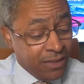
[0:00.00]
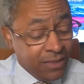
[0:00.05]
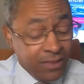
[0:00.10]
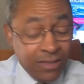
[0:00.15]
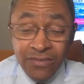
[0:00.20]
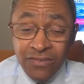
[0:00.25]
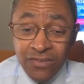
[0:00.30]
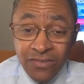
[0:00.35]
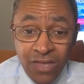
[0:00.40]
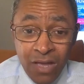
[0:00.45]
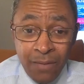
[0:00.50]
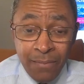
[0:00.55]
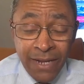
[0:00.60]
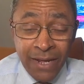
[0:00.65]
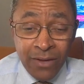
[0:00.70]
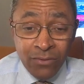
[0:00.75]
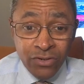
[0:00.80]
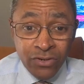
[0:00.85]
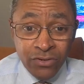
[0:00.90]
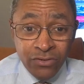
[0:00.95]
This is coming
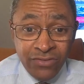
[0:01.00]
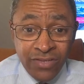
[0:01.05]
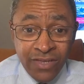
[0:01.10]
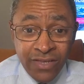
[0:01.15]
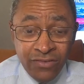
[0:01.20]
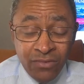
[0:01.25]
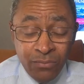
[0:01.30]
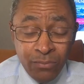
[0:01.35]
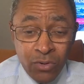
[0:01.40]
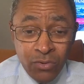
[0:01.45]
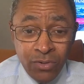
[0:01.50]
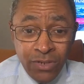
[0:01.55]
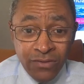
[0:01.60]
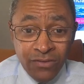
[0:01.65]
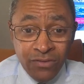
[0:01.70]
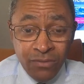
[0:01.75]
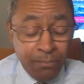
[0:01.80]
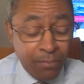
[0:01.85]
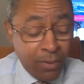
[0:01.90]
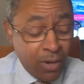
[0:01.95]
out in her testimony.
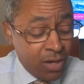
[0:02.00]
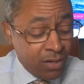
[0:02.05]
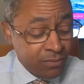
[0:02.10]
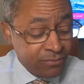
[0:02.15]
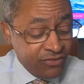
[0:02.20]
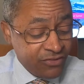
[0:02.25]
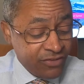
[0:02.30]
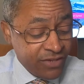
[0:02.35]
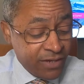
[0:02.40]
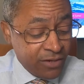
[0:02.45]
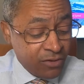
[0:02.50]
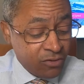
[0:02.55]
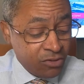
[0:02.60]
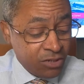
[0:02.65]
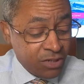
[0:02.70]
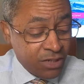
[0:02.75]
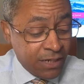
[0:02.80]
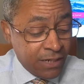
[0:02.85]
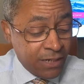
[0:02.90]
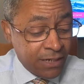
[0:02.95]
It's a
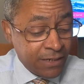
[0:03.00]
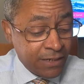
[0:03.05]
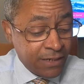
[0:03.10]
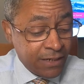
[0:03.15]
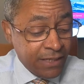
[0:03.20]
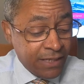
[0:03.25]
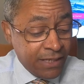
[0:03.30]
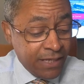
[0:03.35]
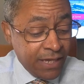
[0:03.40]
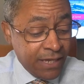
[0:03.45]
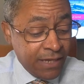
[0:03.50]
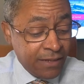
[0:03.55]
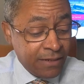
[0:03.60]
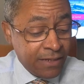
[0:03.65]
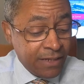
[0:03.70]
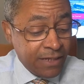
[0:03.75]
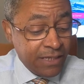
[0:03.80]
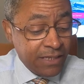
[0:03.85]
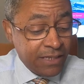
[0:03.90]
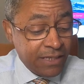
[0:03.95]
bombshell. Uh,
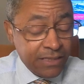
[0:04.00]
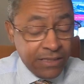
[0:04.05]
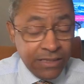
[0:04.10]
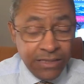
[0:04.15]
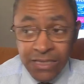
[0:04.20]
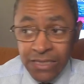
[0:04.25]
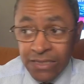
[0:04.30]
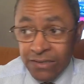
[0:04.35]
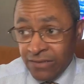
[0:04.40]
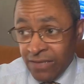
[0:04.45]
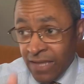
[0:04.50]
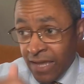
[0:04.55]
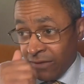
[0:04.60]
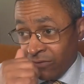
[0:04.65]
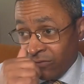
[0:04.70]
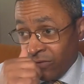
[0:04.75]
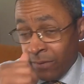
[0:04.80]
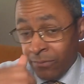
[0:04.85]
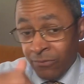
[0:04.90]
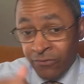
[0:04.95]
again, this
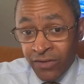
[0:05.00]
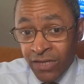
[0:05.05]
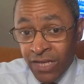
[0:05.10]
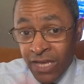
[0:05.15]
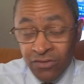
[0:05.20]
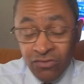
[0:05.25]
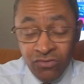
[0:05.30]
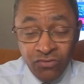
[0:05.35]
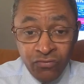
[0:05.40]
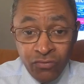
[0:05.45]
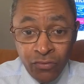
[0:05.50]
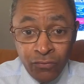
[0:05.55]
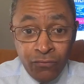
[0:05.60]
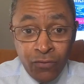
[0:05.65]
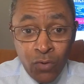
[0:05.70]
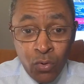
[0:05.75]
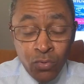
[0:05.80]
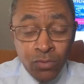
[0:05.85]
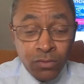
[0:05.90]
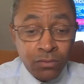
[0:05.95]
has ramifications for
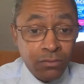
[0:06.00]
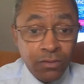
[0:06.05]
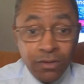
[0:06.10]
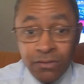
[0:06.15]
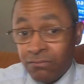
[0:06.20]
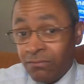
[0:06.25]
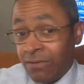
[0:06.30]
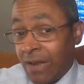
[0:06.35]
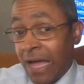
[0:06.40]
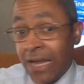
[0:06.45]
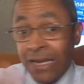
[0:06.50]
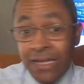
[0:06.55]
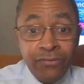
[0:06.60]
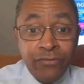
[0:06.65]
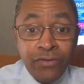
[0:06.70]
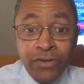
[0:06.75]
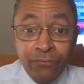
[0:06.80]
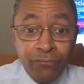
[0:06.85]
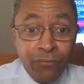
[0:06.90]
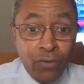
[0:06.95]
folk that are not
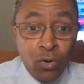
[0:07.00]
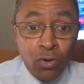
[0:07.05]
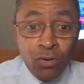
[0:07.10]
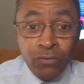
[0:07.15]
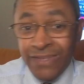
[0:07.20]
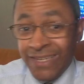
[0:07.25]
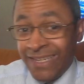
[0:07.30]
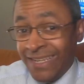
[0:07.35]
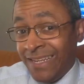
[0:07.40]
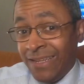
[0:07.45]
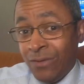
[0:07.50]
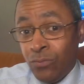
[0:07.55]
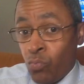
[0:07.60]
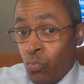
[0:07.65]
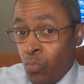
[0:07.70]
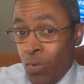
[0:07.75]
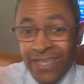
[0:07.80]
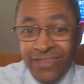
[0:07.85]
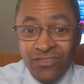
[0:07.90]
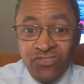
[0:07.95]
even involved in any
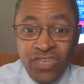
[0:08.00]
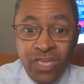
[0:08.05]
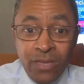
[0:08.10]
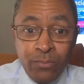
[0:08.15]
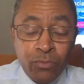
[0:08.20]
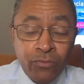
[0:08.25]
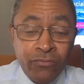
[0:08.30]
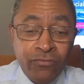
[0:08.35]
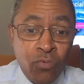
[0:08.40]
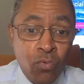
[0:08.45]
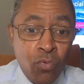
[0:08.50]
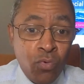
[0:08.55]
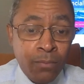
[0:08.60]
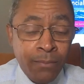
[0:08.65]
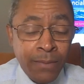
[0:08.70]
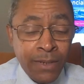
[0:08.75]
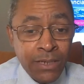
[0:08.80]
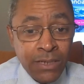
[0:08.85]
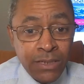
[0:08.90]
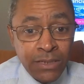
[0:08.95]
way, shape, or
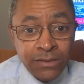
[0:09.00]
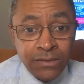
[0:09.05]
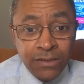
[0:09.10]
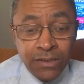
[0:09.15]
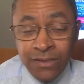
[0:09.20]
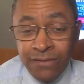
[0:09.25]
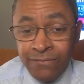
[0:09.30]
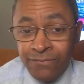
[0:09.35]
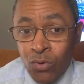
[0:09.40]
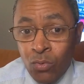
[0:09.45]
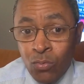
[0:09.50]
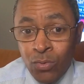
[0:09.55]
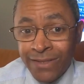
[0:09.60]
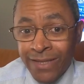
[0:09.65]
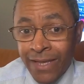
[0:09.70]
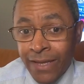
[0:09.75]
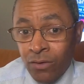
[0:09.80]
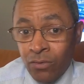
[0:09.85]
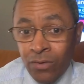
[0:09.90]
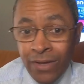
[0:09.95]
form don't even know what
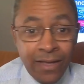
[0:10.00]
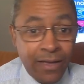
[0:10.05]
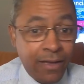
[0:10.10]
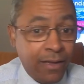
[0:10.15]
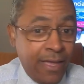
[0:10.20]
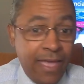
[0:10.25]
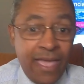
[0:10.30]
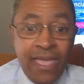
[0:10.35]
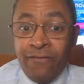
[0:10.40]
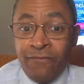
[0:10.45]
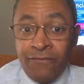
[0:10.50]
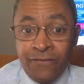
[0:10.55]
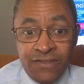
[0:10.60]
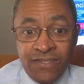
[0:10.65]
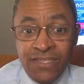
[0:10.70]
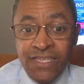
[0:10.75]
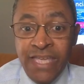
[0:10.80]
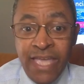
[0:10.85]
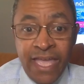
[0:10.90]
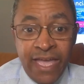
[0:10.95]
the hell
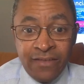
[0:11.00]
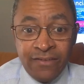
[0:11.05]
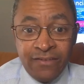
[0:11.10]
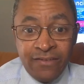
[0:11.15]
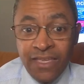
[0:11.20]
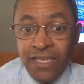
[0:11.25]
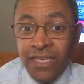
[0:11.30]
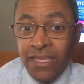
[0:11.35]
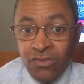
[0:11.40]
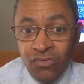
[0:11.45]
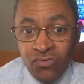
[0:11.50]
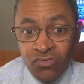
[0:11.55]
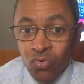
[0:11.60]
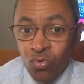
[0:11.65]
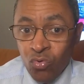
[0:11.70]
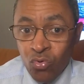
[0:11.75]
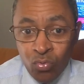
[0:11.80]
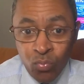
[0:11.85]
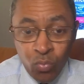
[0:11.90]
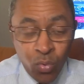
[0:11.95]
FTX is
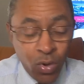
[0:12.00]
or